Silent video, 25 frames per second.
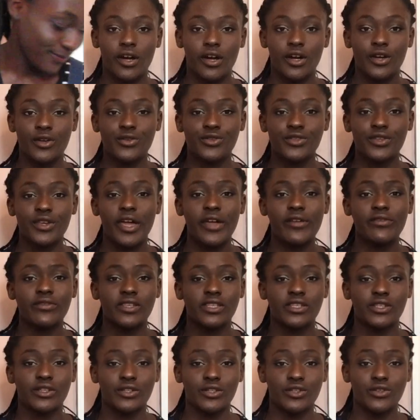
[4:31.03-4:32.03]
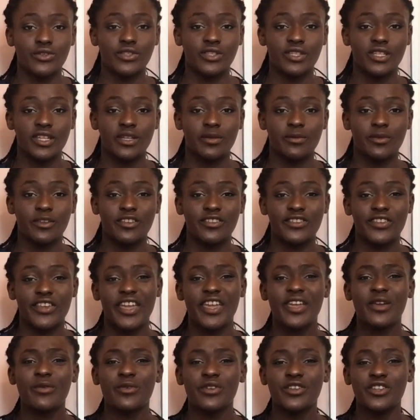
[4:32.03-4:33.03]
I also have this glue stick because I
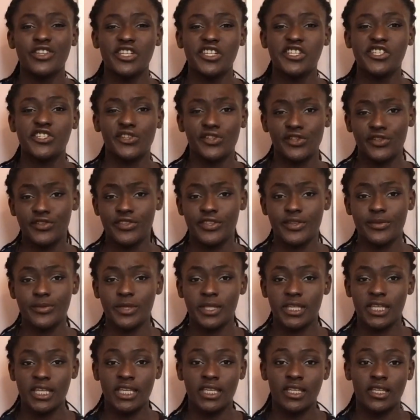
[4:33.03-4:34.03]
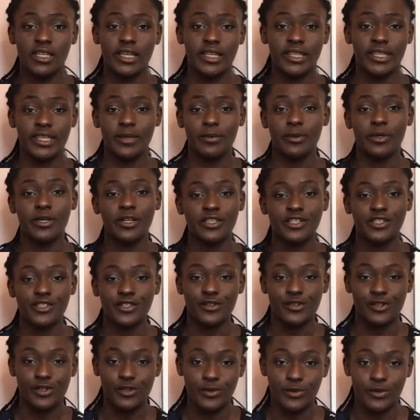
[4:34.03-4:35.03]
hate when you need to glue something in and they pass the
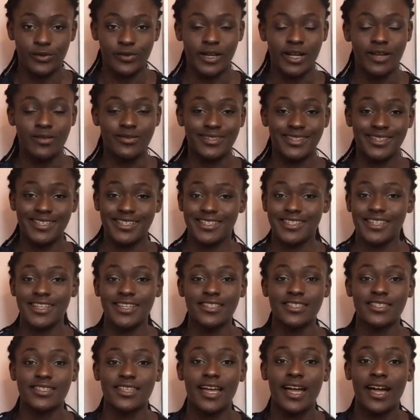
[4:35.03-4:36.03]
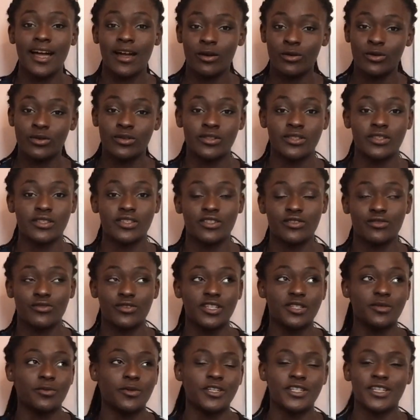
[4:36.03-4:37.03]
glue around and it takes hours to
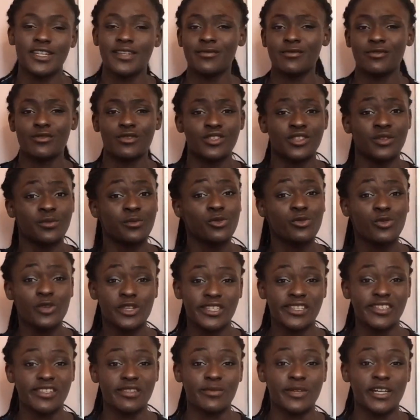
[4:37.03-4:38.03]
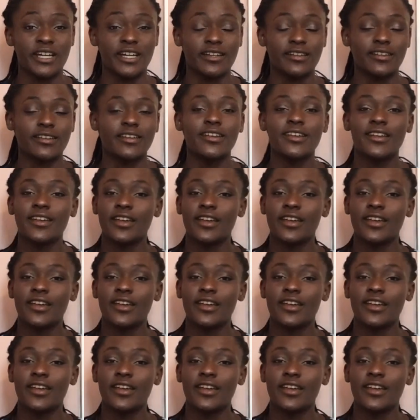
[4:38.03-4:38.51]
reach my table because I'm always at the back